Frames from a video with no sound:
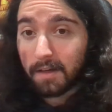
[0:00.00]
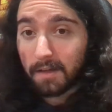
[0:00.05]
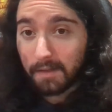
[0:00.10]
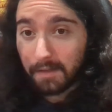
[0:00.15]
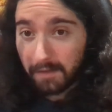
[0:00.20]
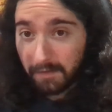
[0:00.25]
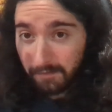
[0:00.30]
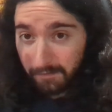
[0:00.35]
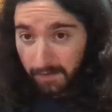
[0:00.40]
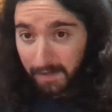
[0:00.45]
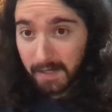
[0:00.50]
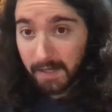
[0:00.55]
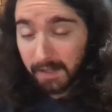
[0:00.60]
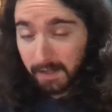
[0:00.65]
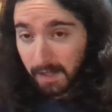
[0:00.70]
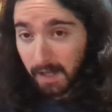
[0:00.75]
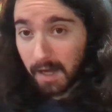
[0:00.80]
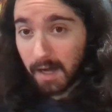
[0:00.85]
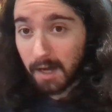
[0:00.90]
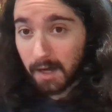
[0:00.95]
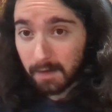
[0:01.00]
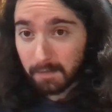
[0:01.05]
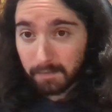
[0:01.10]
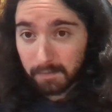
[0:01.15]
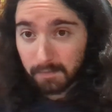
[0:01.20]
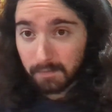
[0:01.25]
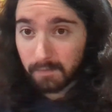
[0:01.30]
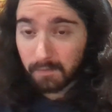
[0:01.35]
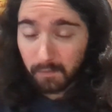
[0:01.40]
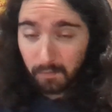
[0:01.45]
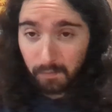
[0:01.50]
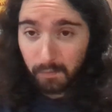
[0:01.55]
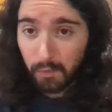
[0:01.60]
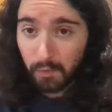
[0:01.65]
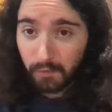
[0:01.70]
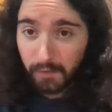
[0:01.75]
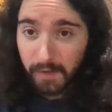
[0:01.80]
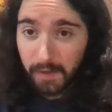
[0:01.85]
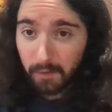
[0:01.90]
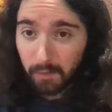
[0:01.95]
the Vietnam
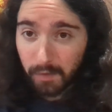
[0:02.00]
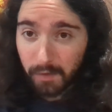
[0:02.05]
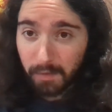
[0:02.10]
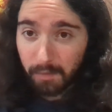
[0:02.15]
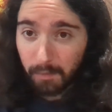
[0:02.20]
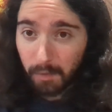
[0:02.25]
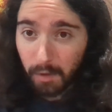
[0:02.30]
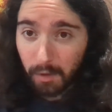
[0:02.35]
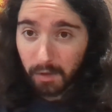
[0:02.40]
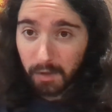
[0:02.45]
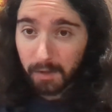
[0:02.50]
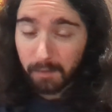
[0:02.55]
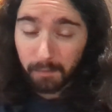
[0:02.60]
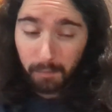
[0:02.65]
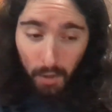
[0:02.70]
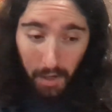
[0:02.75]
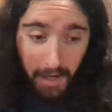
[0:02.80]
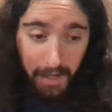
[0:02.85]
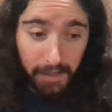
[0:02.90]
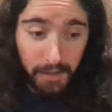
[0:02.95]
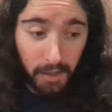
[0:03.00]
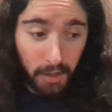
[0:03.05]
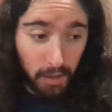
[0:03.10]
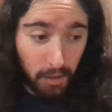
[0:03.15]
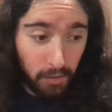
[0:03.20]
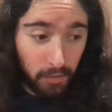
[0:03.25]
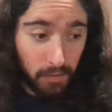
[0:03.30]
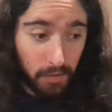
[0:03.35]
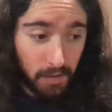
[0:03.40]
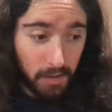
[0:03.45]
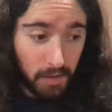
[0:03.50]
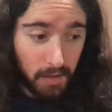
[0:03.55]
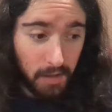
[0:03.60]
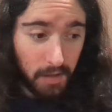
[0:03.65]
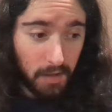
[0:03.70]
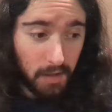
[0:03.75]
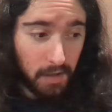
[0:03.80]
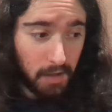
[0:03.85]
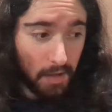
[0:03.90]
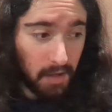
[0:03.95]
movie with Marlon Brando.
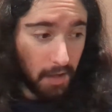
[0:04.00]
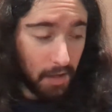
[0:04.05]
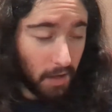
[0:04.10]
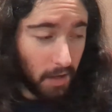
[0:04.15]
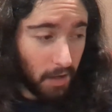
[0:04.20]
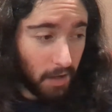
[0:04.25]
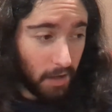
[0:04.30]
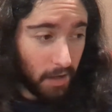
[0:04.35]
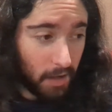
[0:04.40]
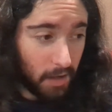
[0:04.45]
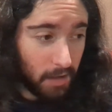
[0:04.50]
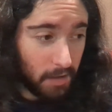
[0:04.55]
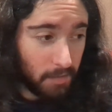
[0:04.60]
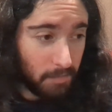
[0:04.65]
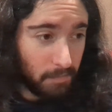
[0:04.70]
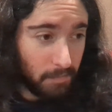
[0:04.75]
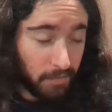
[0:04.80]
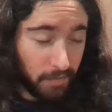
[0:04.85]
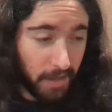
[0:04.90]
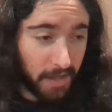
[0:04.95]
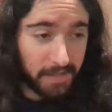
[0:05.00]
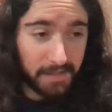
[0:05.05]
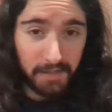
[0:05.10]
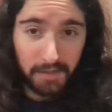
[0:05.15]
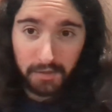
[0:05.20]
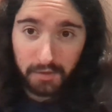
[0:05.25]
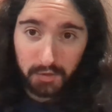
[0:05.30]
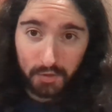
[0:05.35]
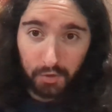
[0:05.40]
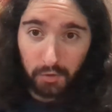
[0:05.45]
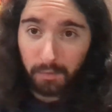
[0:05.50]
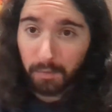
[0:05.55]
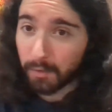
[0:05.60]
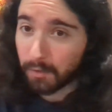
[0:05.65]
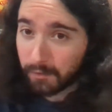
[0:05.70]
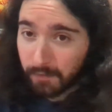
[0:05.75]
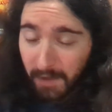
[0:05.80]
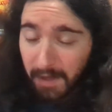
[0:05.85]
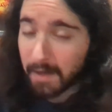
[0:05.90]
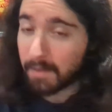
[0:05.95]
That is super
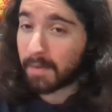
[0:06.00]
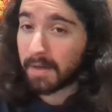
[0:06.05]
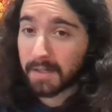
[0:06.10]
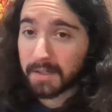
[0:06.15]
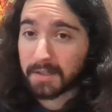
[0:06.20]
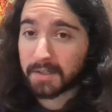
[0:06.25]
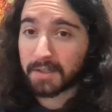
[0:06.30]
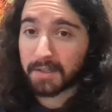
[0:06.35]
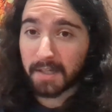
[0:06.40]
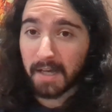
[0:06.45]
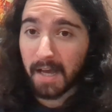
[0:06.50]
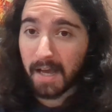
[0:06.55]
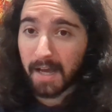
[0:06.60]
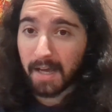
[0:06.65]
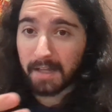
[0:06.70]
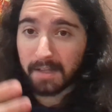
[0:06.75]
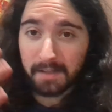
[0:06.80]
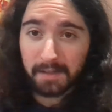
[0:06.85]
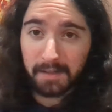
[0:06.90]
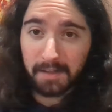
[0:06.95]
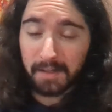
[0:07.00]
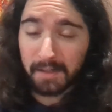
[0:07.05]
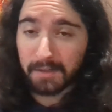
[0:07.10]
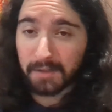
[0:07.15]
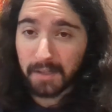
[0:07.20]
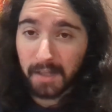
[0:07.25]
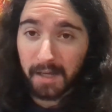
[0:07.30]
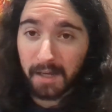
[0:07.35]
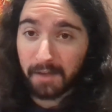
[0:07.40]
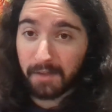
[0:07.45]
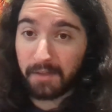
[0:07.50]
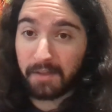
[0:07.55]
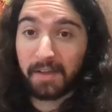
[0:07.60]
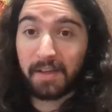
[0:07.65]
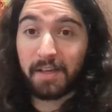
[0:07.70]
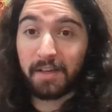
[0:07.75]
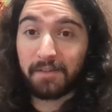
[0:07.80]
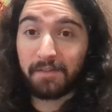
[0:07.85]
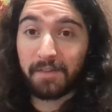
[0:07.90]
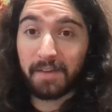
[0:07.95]
famous and is like
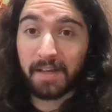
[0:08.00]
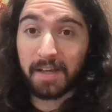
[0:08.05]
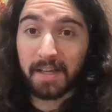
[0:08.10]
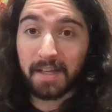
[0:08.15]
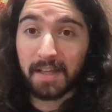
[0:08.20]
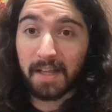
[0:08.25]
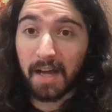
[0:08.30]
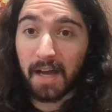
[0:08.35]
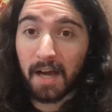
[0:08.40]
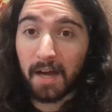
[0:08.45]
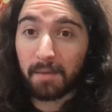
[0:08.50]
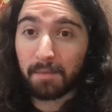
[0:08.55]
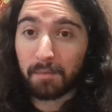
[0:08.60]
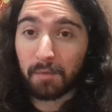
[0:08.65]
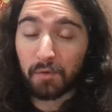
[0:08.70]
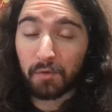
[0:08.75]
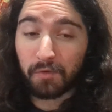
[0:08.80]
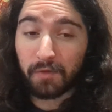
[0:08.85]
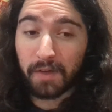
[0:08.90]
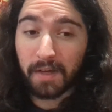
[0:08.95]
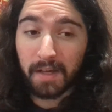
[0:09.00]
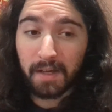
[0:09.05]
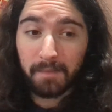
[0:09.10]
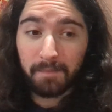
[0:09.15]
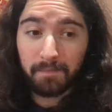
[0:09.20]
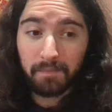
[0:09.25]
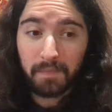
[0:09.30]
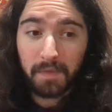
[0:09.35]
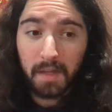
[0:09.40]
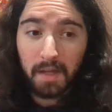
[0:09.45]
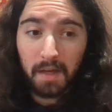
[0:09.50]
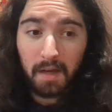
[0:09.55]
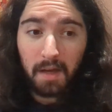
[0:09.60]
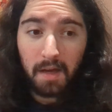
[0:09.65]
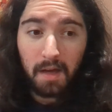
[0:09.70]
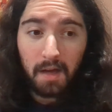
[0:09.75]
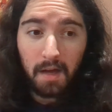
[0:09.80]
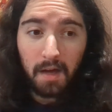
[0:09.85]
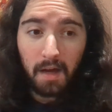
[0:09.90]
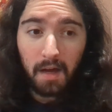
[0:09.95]
the Vietnam movie.
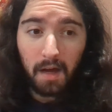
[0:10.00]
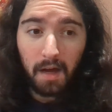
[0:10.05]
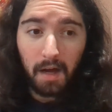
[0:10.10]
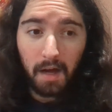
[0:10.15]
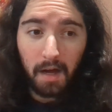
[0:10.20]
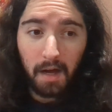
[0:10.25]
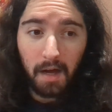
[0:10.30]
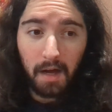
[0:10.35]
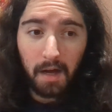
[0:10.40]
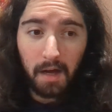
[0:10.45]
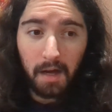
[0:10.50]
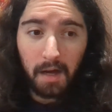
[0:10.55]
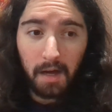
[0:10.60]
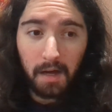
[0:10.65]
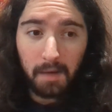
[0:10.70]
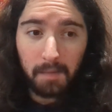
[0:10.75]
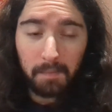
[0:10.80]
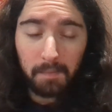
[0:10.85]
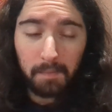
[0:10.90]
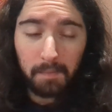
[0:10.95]
I